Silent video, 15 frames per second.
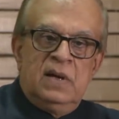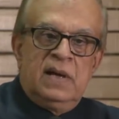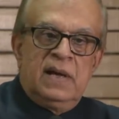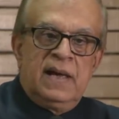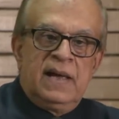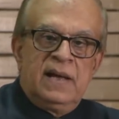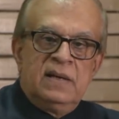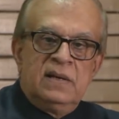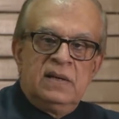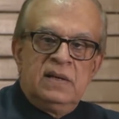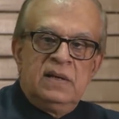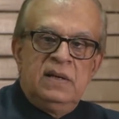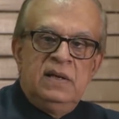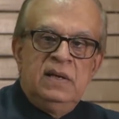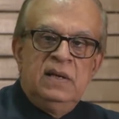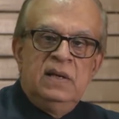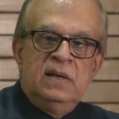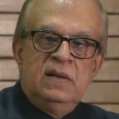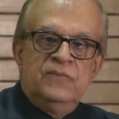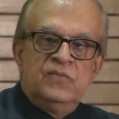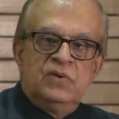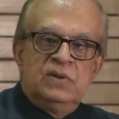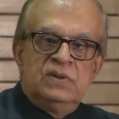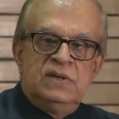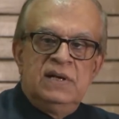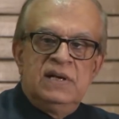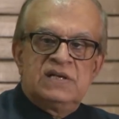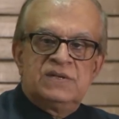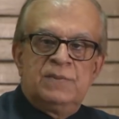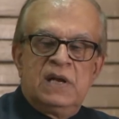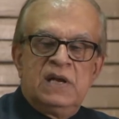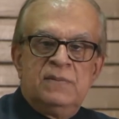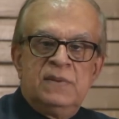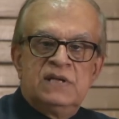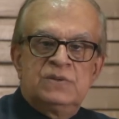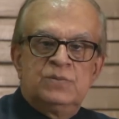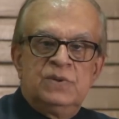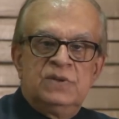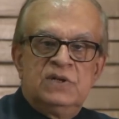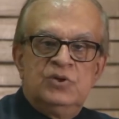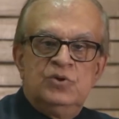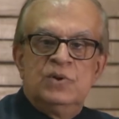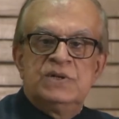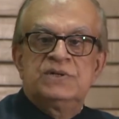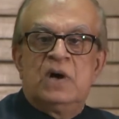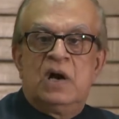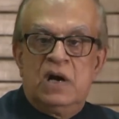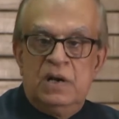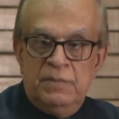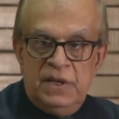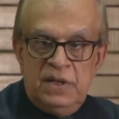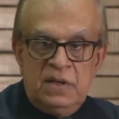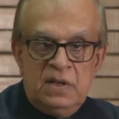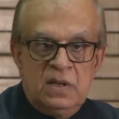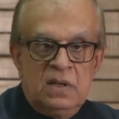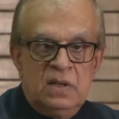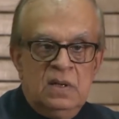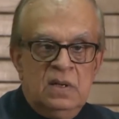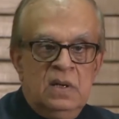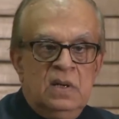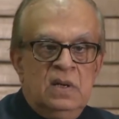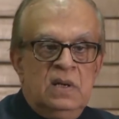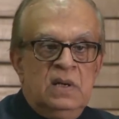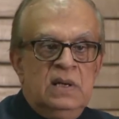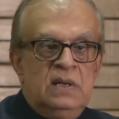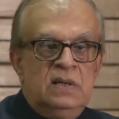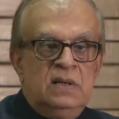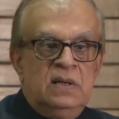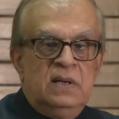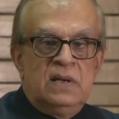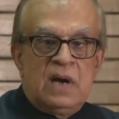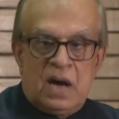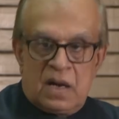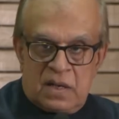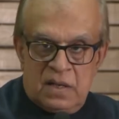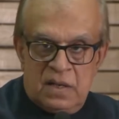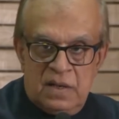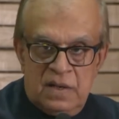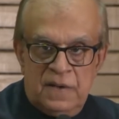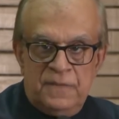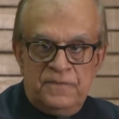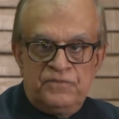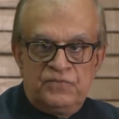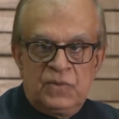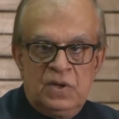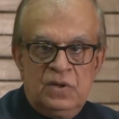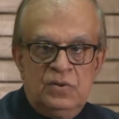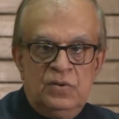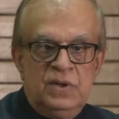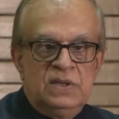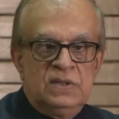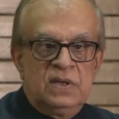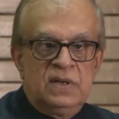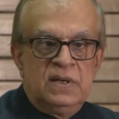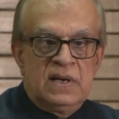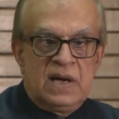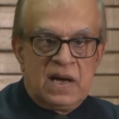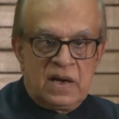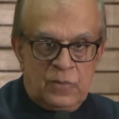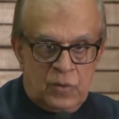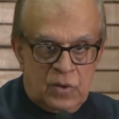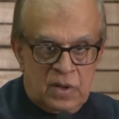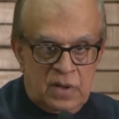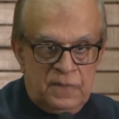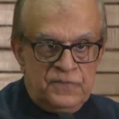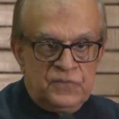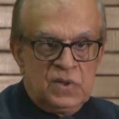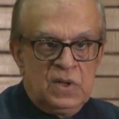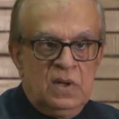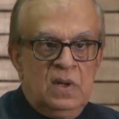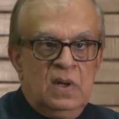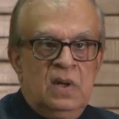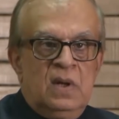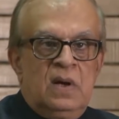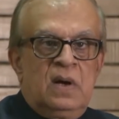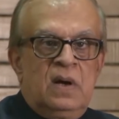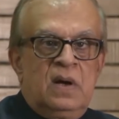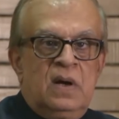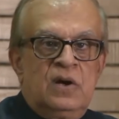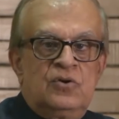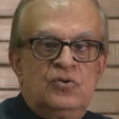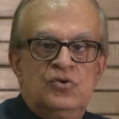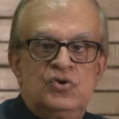and he did experiments with the US Army in Iraq during the Iraq War to